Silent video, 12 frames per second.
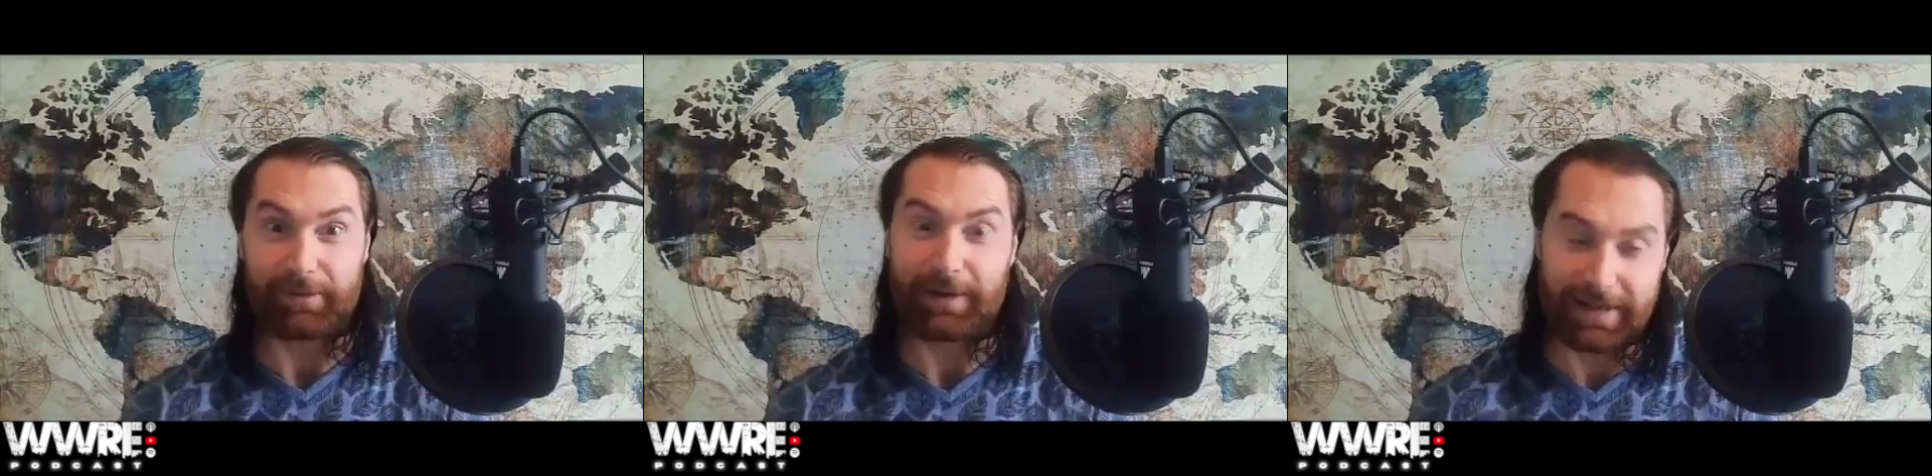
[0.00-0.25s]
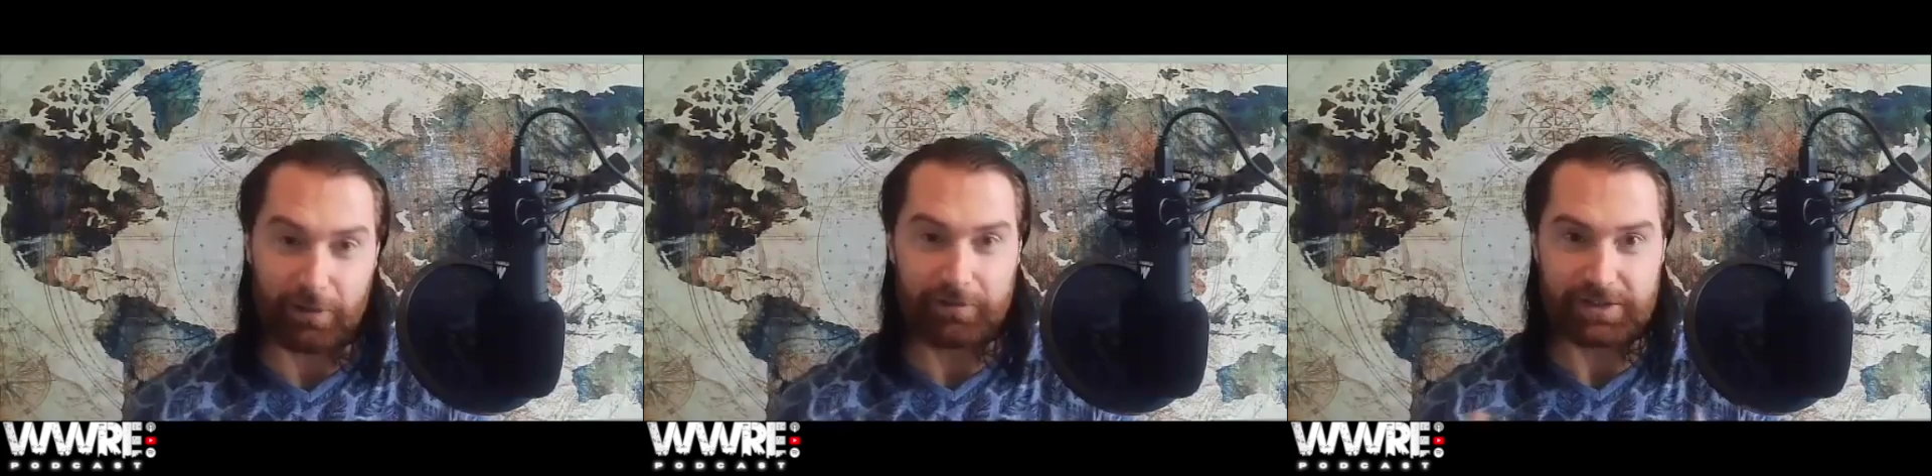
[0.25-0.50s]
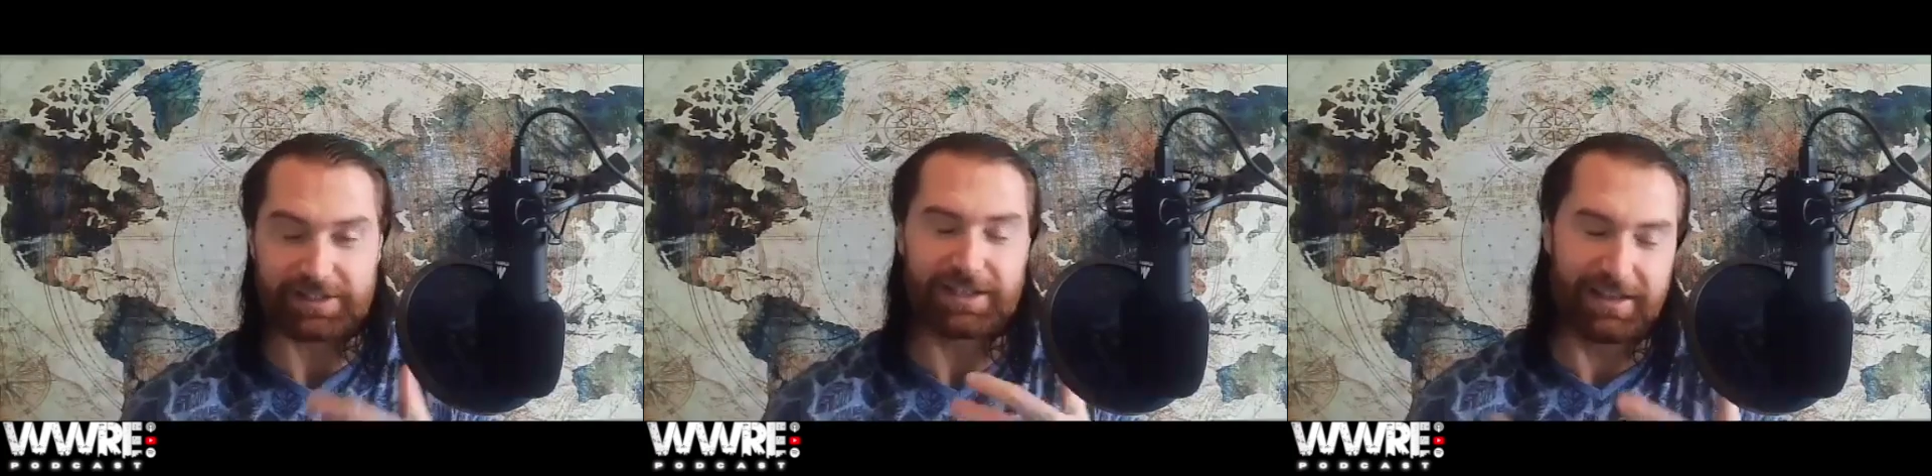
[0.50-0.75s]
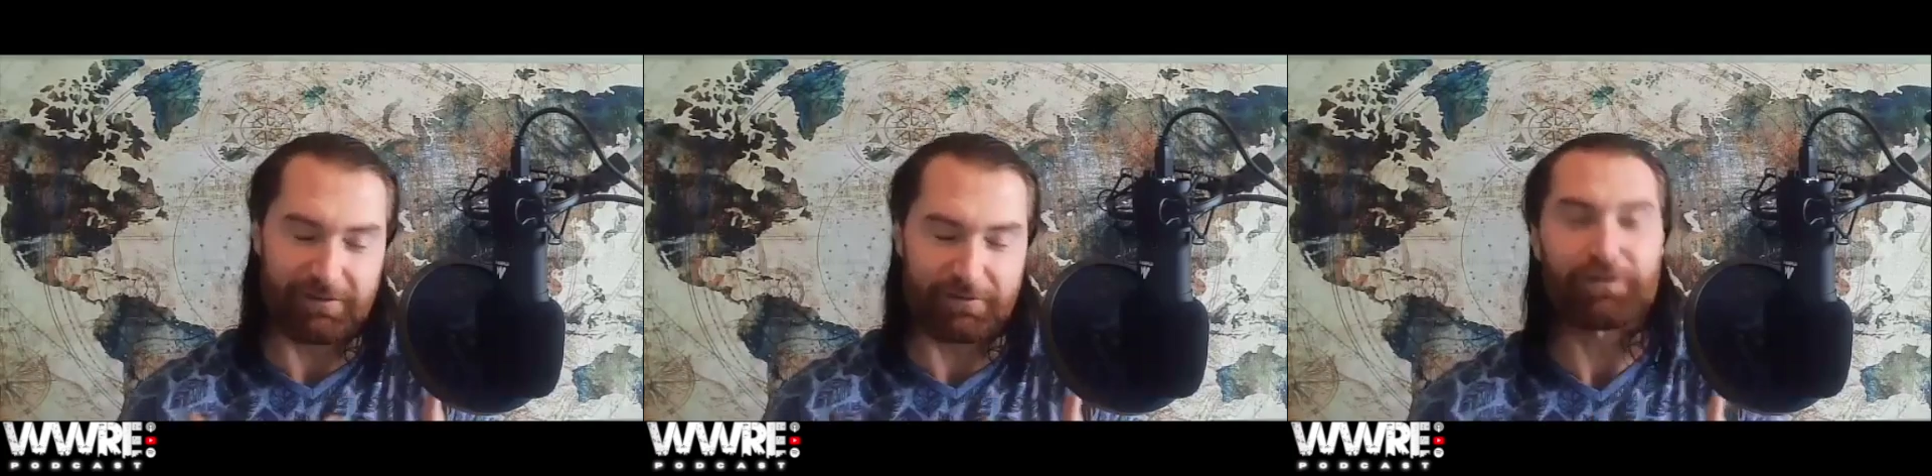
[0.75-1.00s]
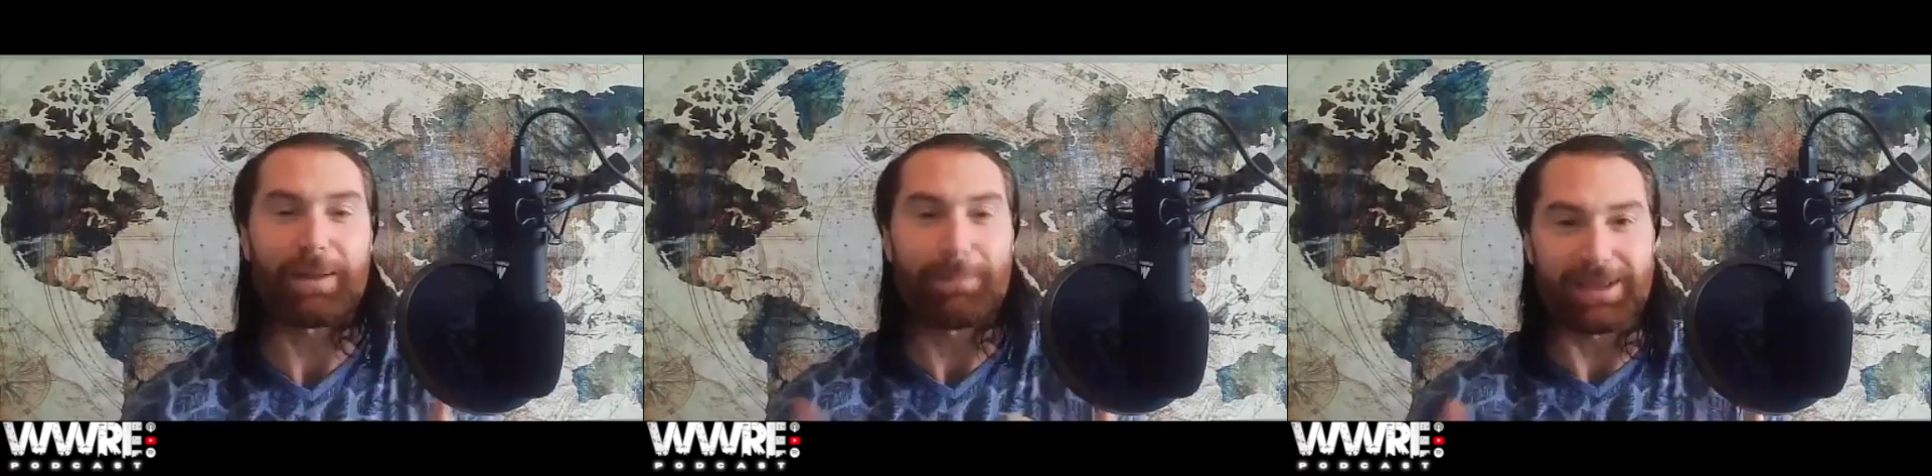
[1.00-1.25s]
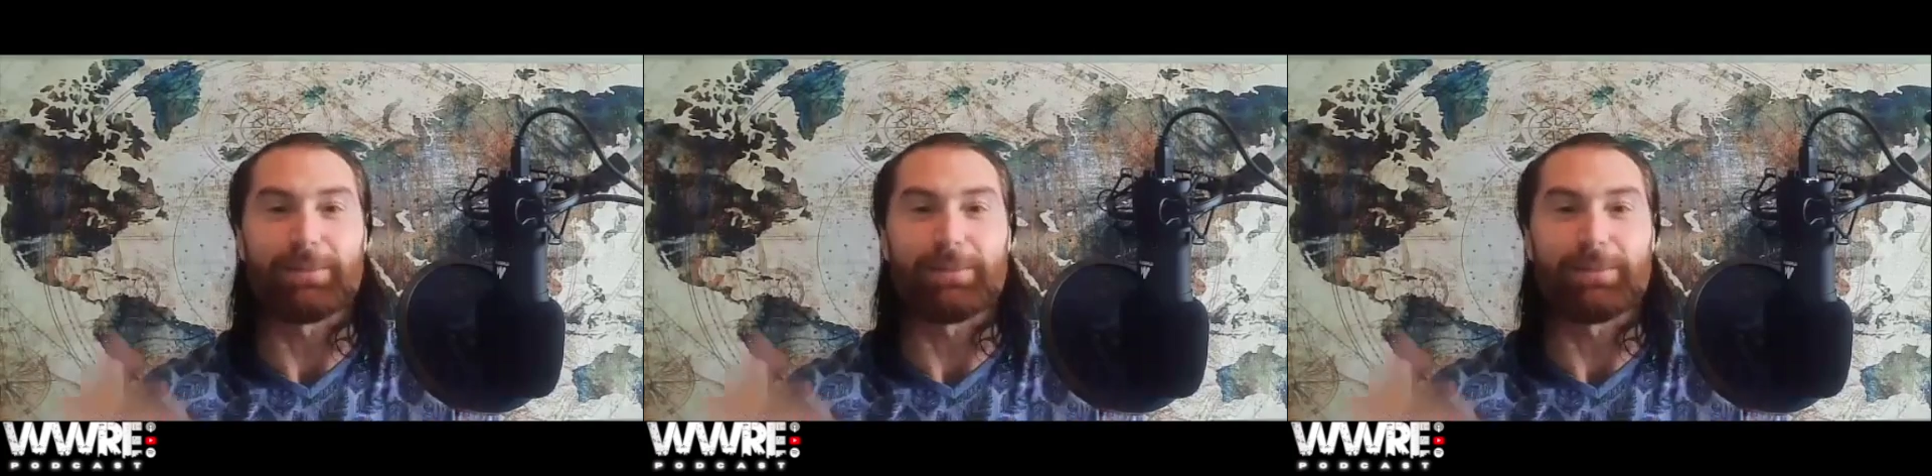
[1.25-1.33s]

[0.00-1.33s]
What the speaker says: Right now, obviously flipping,